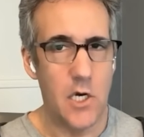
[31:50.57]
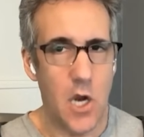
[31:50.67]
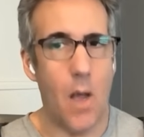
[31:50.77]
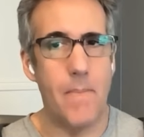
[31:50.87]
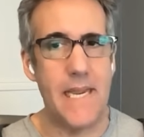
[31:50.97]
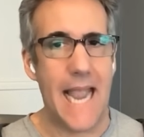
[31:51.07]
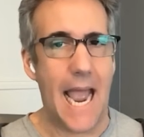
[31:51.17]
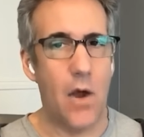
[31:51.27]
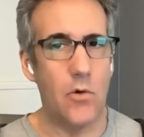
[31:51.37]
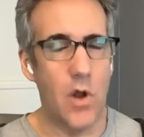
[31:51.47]
coming
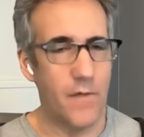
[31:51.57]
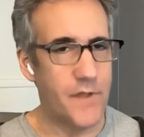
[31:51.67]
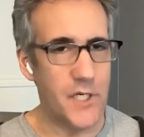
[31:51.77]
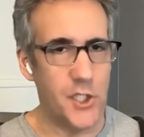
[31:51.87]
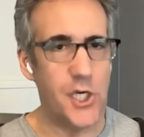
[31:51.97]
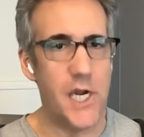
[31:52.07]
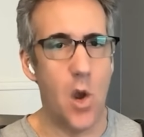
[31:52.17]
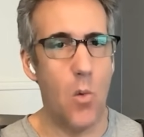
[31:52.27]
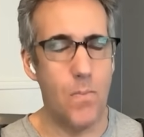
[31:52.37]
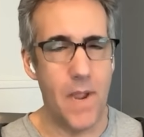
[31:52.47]
out of the
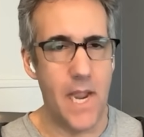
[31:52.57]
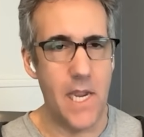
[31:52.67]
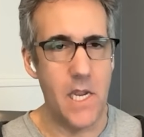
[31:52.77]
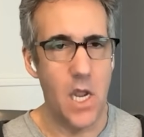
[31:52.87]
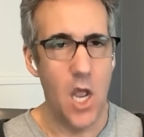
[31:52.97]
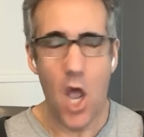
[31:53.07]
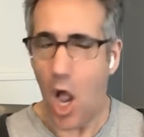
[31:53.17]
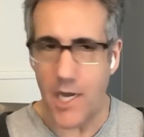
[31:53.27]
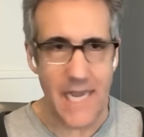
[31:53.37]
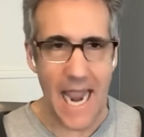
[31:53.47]
GOP,
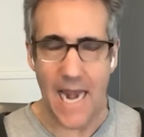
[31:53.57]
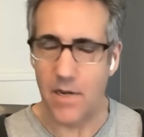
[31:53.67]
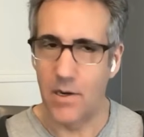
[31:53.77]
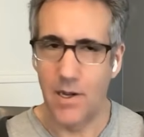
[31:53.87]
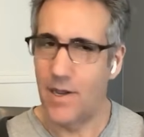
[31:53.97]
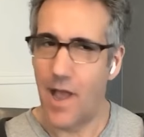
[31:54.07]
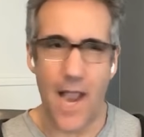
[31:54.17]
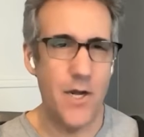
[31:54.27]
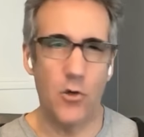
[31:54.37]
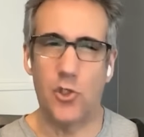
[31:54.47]
again,
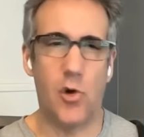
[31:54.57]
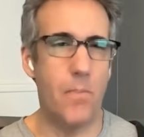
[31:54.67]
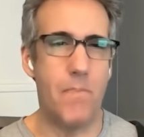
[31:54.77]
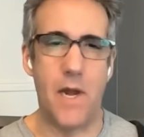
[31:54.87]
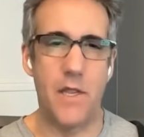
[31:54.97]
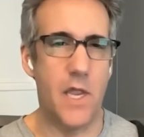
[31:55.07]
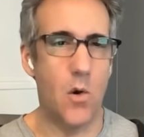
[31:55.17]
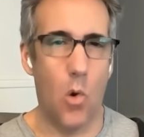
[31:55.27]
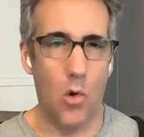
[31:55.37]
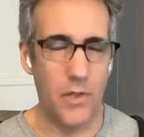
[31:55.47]
I know Trump better than
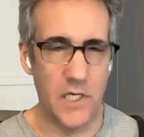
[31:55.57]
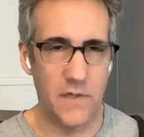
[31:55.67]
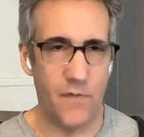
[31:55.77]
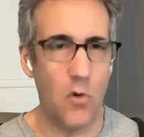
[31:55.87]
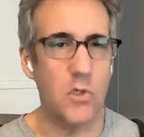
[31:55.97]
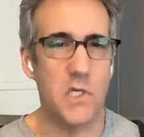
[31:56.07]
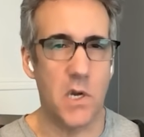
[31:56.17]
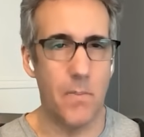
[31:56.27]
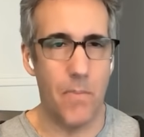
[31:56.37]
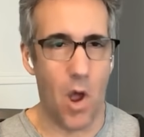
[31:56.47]
all these folks
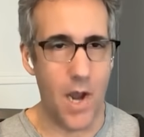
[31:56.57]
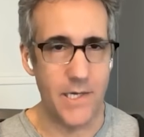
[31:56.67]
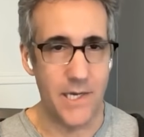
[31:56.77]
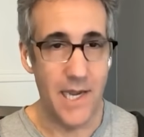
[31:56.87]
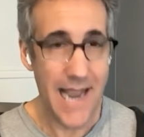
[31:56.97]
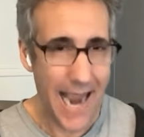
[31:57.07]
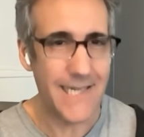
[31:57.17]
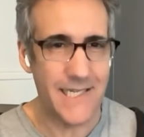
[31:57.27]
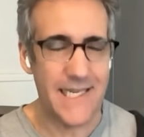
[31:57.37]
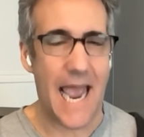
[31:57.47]
combined. I
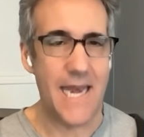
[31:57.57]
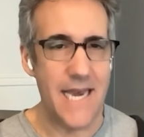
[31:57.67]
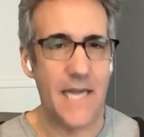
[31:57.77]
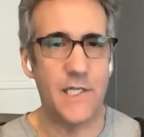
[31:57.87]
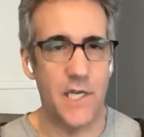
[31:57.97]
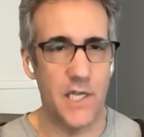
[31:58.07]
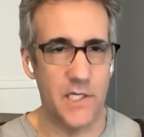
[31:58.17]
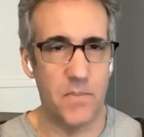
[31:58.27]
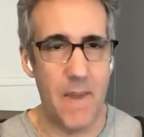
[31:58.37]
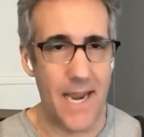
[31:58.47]
sat next to
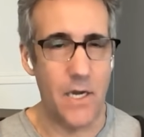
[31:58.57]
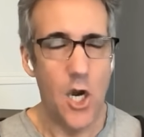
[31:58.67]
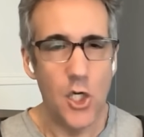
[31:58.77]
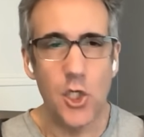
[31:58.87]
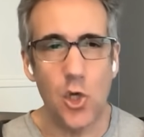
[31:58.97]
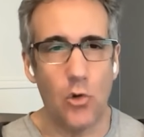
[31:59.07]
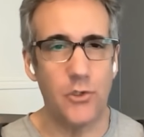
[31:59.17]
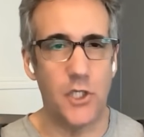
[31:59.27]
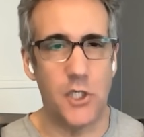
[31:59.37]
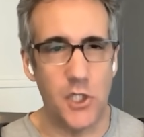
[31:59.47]
this man,
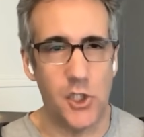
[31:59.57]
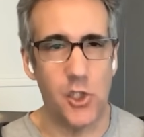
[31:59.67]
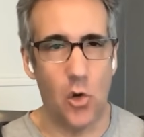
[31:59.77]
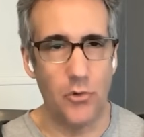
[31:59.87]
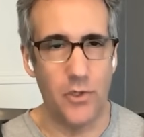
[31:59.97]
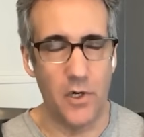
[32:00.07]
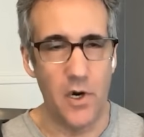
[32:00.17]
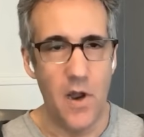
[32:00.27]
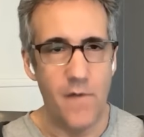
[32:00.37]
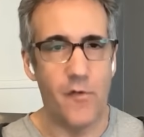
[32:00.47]
shoulder to shoulder,
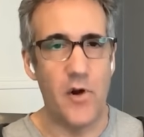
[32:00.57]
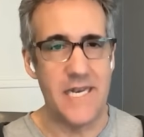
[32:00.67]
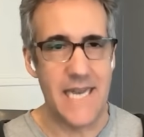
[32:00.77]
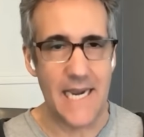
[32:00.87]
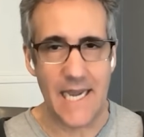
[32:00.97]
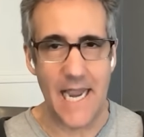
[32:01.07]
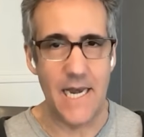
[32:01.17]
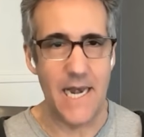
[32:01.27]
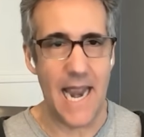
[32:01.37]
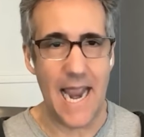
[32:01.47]
for a decade
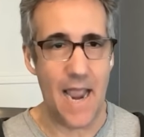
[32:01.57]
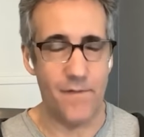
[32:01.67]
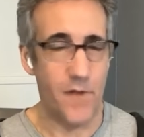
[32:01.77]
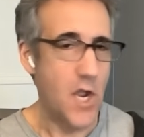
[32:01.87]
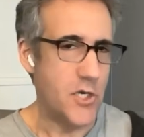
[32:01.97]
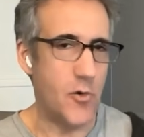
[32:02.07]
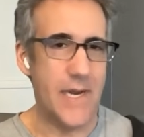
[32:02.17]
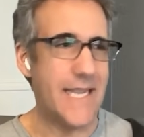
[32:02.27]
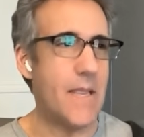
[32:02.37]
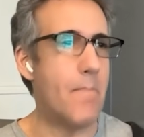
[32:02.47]
and a half
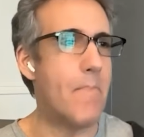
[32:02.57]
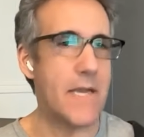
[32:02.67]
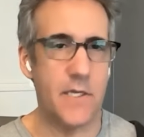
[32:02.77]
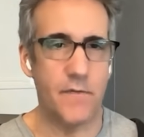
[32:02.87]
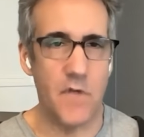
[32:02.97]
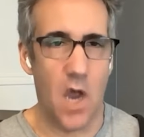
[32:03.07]
during the best of